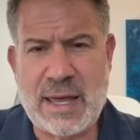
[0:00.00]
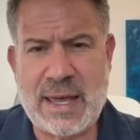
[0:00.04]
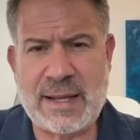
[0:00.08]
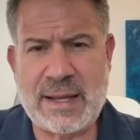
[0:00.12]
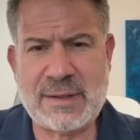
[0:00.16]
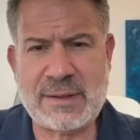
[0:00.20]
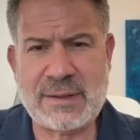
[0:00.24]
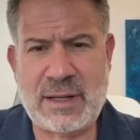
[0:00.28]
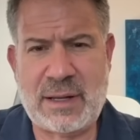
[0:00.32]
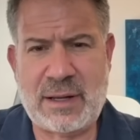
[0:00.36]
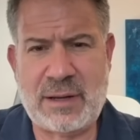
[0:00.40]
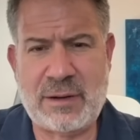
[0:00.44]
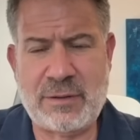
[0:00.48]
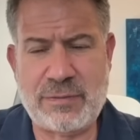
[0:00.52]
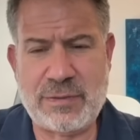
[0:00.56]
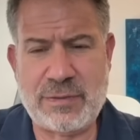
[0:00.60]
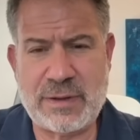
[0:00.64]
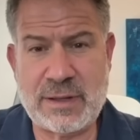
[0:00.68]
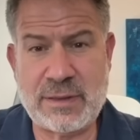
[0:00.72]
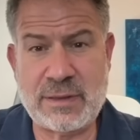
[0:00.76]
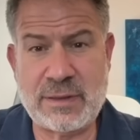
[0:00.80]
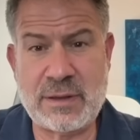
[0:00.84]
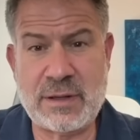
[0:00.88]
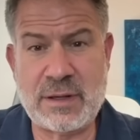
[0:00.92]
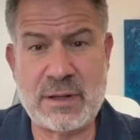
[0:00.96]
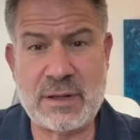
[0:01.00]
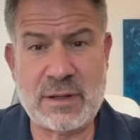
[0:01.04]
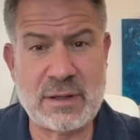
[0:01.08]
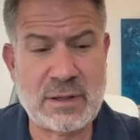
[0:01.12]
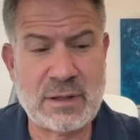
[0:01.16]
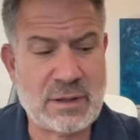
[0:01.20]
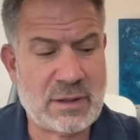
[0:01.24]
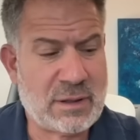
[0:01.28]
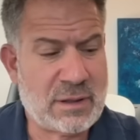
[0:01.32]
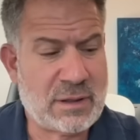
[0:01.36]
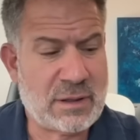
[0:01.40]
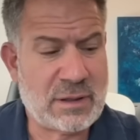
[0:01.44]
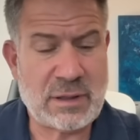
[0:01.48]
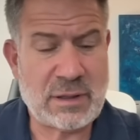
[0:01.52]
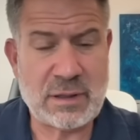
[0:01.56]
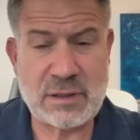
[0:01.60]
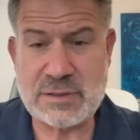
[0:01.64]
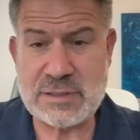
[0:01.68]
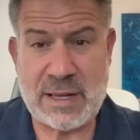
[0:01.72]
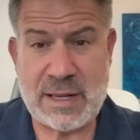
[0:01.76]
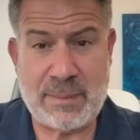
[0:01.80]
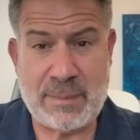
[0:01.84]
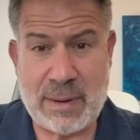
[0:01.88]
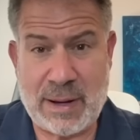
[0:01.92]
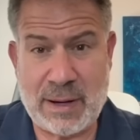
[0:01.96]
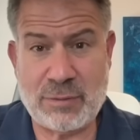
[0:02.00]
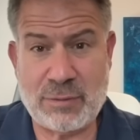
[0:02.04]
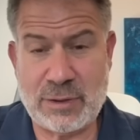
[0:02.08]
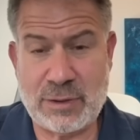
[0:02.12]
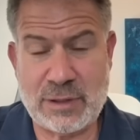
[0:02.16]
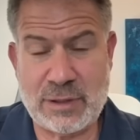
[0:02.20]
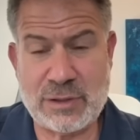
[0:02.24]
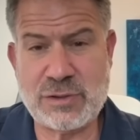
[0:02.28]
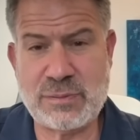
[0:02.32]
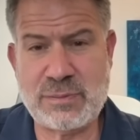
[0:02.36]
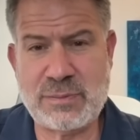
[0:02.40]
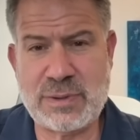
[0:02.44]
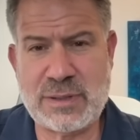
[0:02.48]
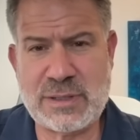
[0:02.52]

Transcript: and love in the, it's not my religion,